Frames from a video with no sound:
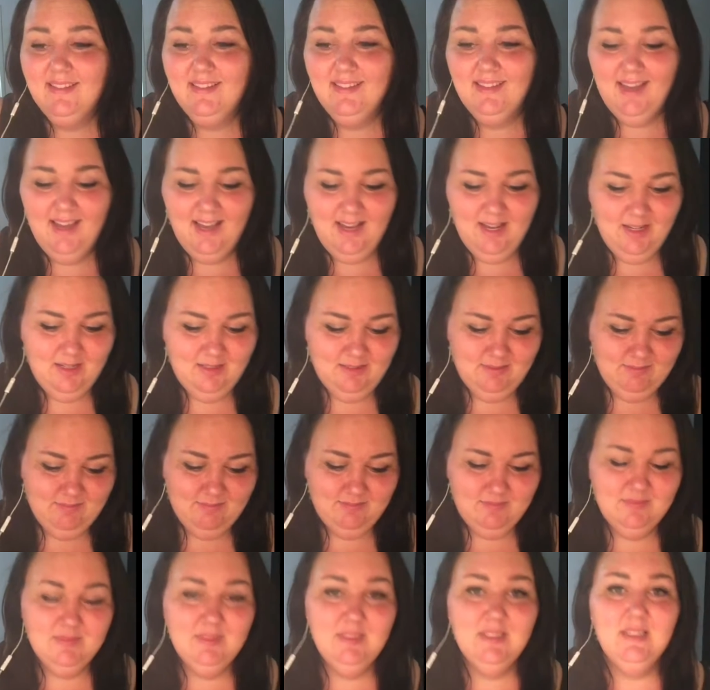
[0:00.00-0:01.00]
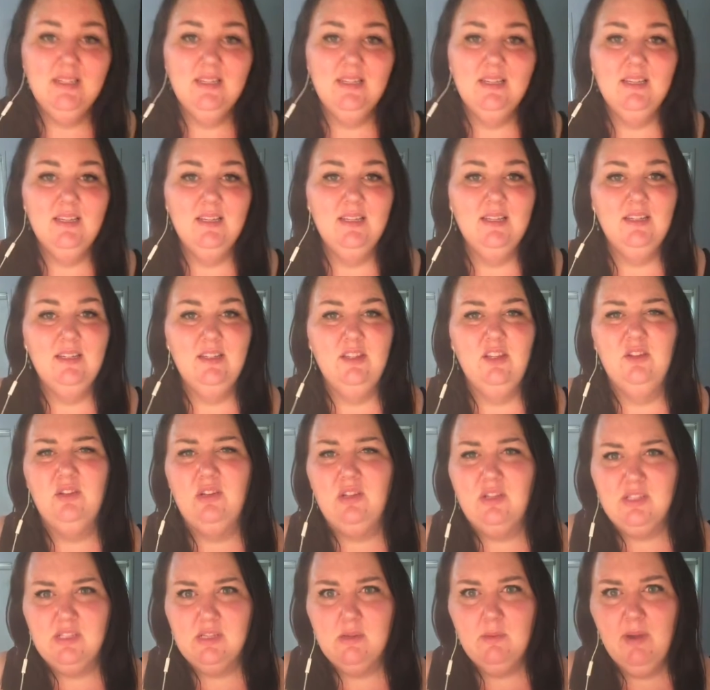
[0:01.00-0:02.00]
Not
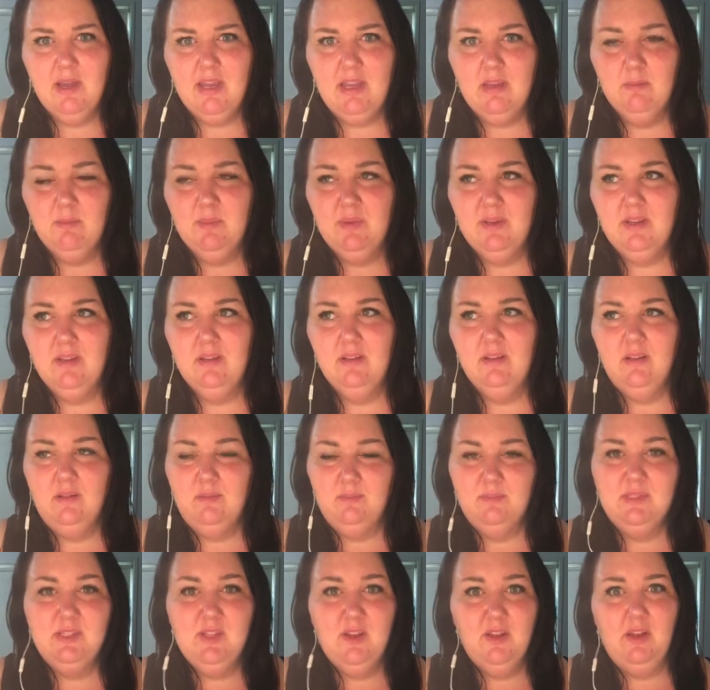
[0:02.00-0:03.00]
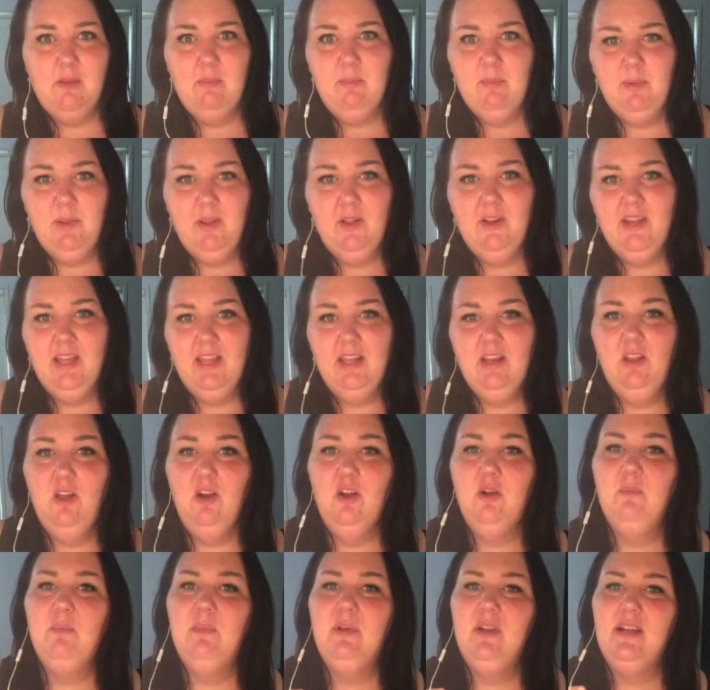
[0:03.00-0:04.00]
losing weight, but I'm slowly plodding
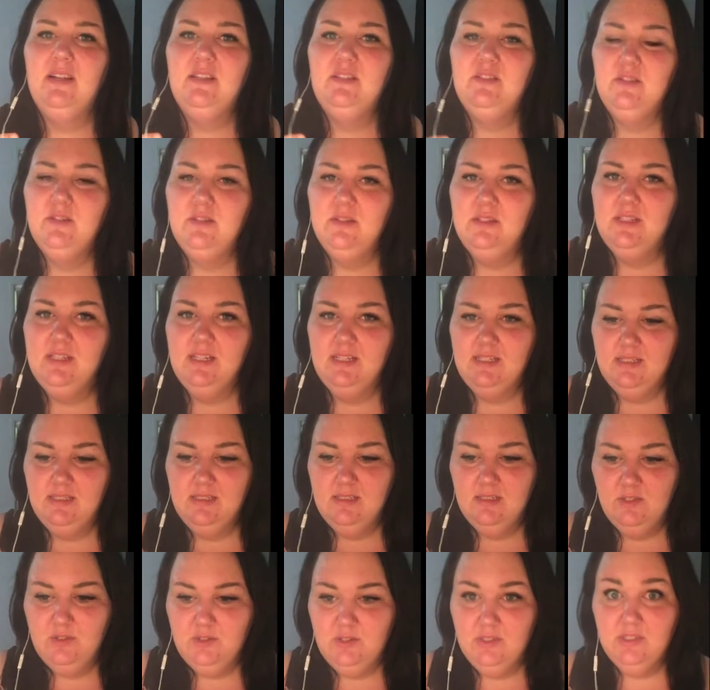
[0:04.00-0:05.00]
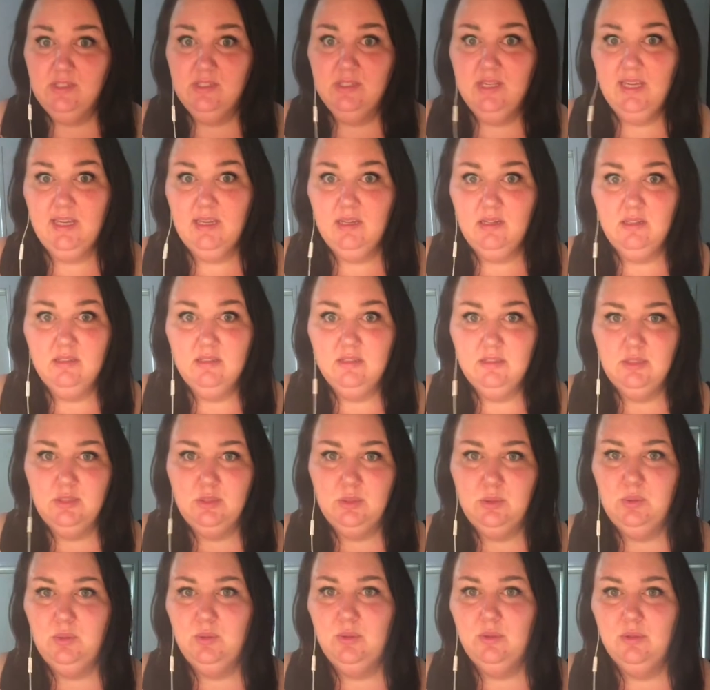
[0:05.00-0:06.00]
along, but I do tend to just get
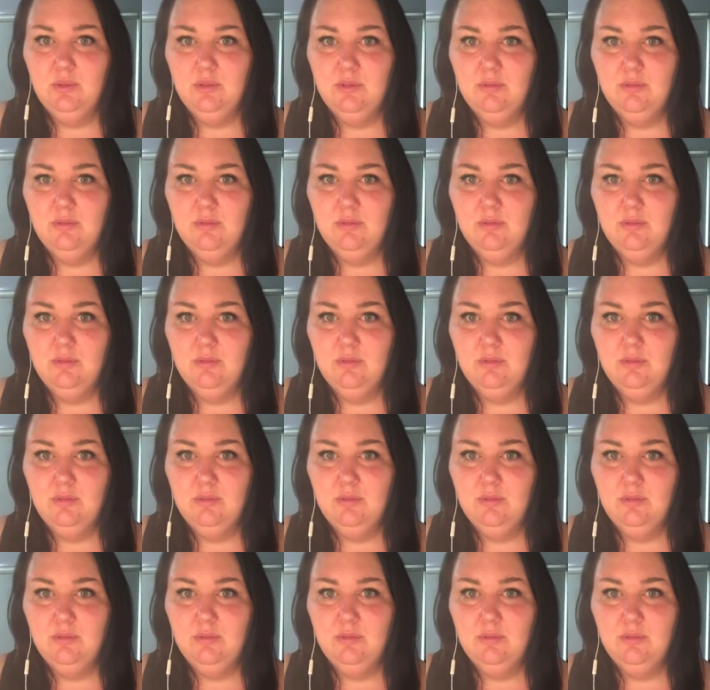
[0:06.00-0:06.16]
too